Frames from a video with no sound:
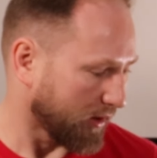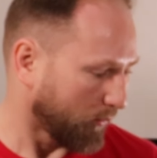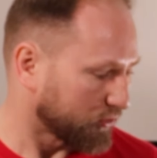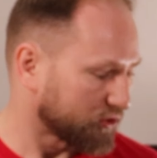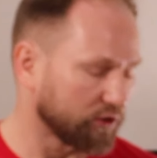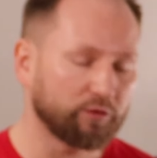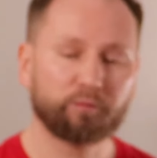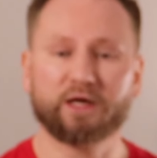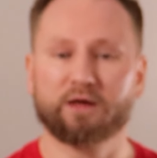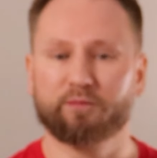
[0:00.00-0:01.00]
and we're still
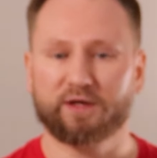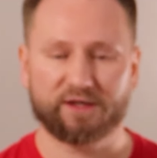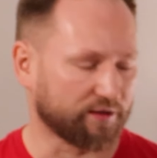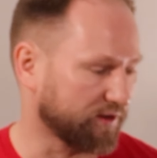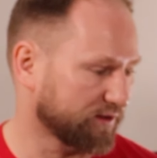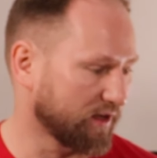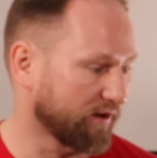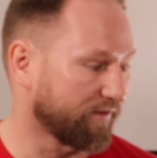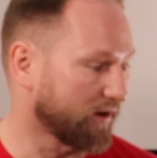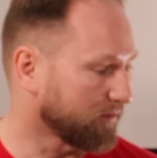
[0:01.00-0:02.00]
playing pieces that
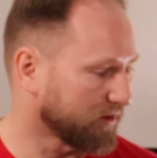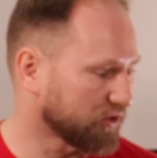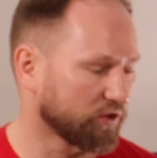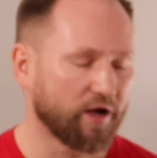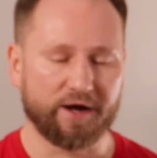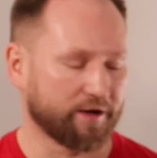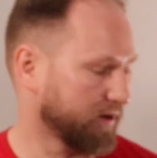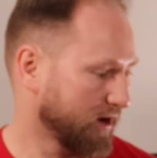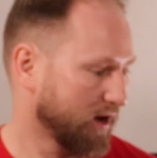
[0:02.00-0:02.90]
are very much like